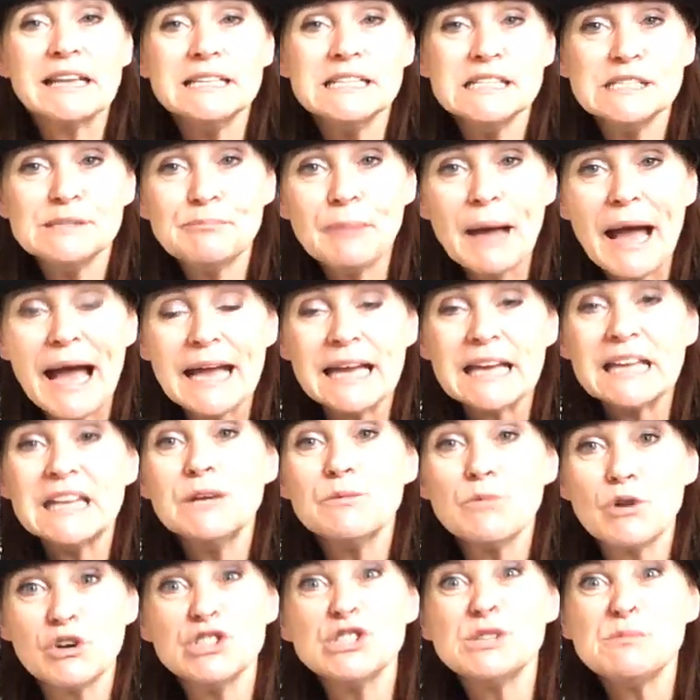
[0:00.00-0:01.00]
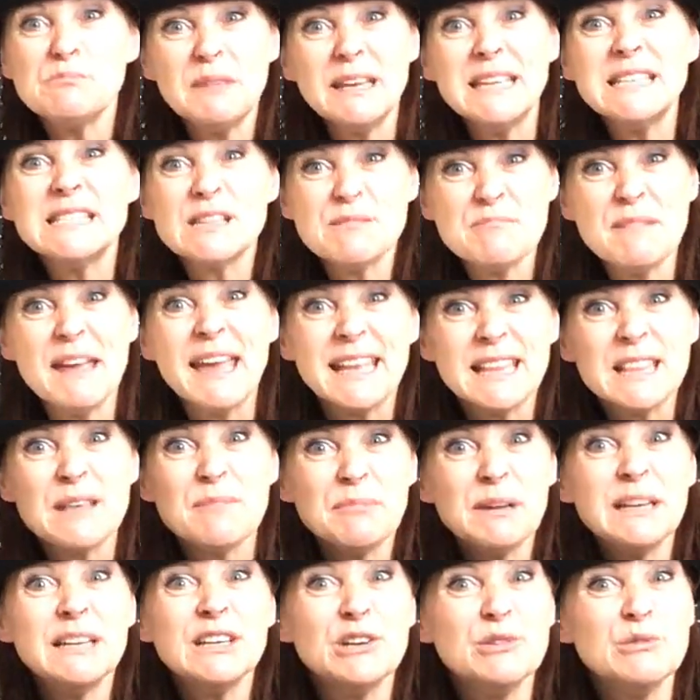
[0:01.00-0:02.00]
in his bag and he wants me to make the
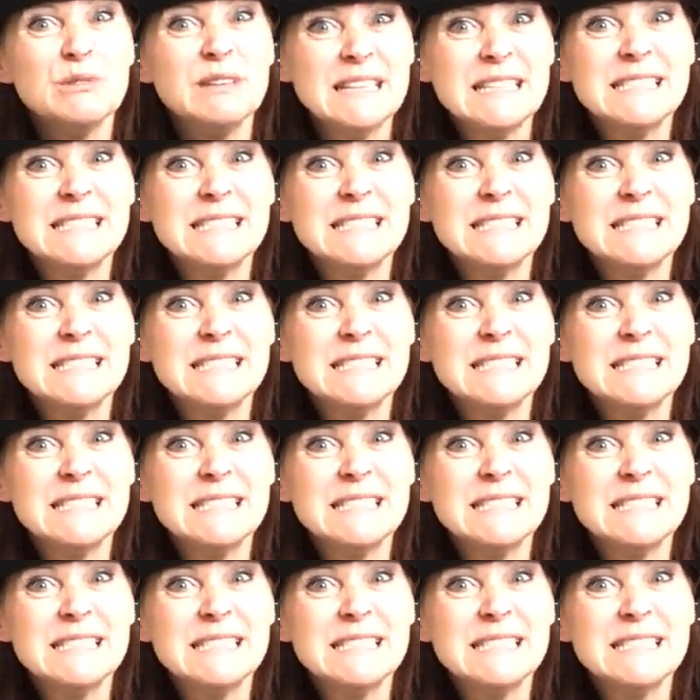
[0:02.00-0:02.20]
balloon